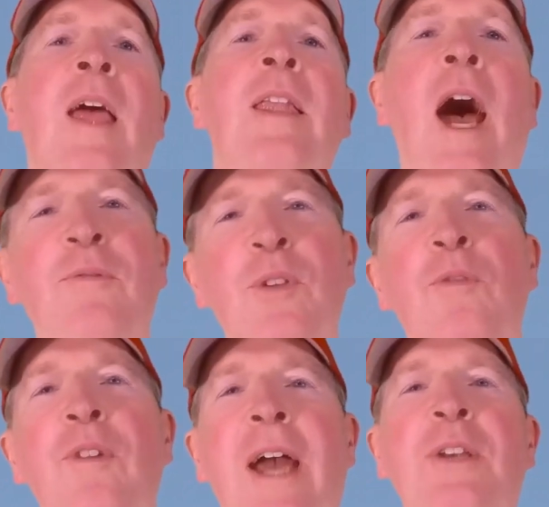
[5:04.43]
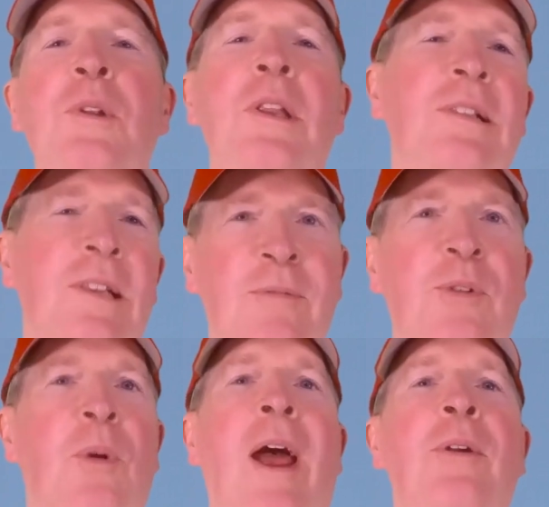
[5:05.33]
Now, if you've actually lived
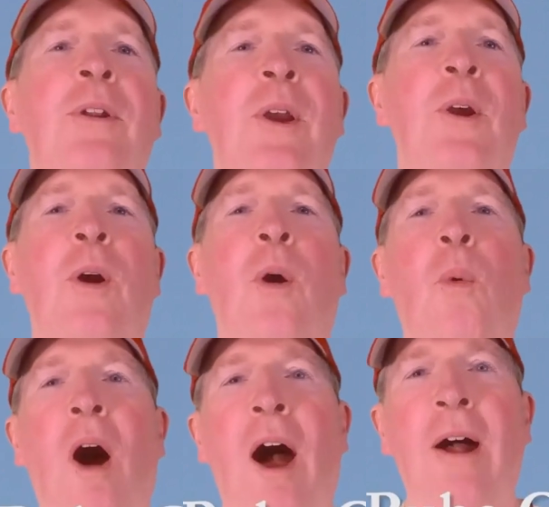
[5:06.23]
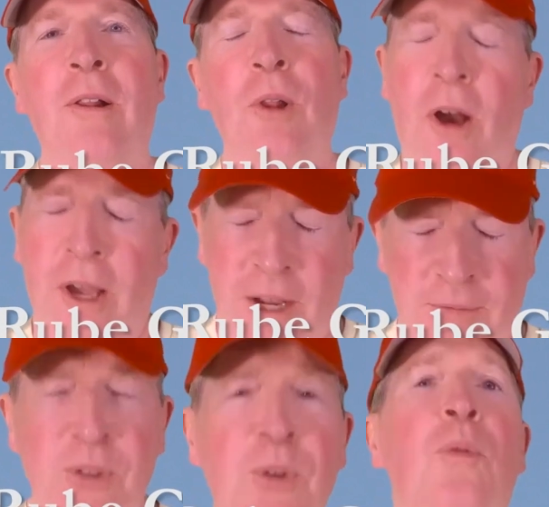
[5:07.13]
around here a while, long enough
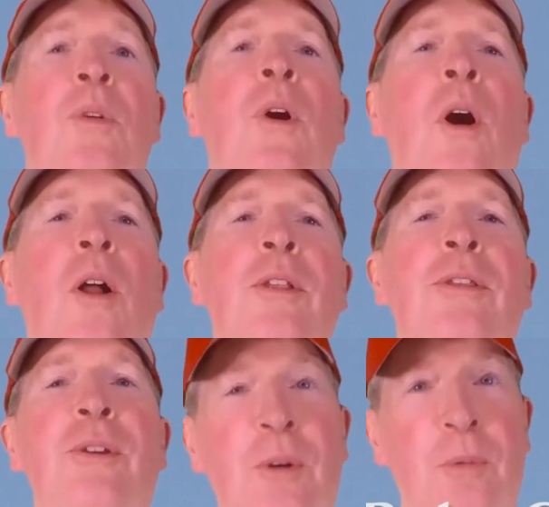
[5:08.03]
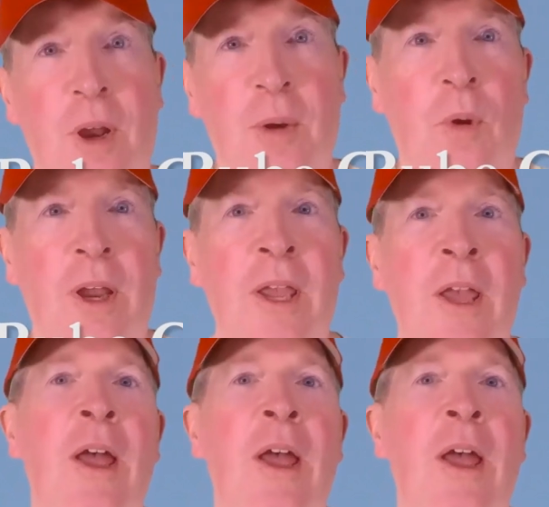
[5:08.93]
to recall the third runway,